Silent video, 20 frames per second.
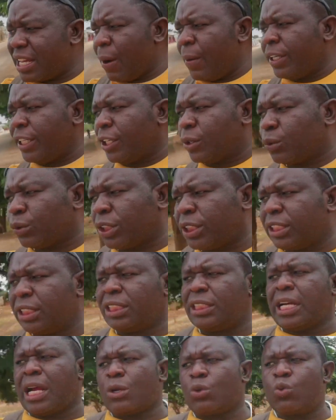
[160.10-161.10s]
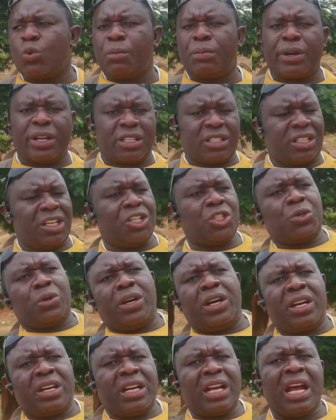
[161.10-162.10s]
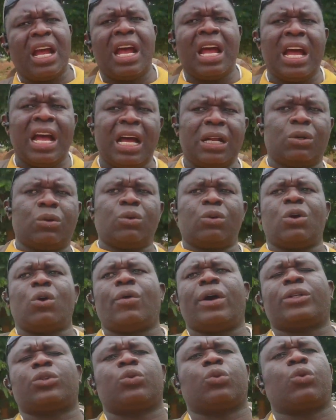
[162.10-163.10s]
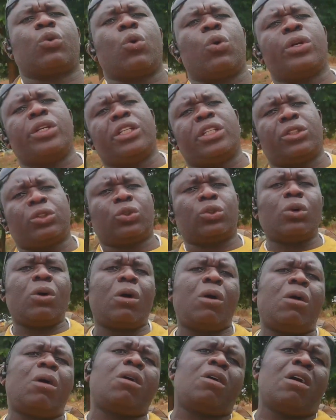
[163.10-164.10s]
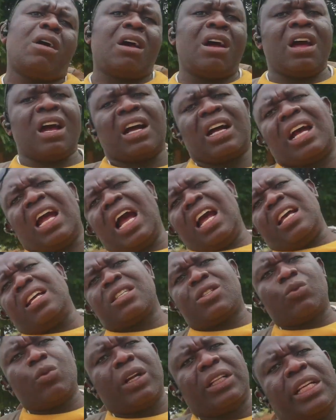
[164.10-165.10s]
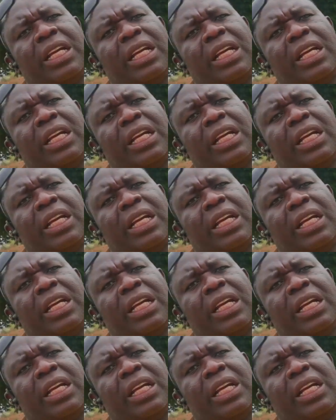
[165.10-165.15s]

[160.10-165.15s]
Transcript: i wanted to say shantumbu residential area i don't know what to call it so guys what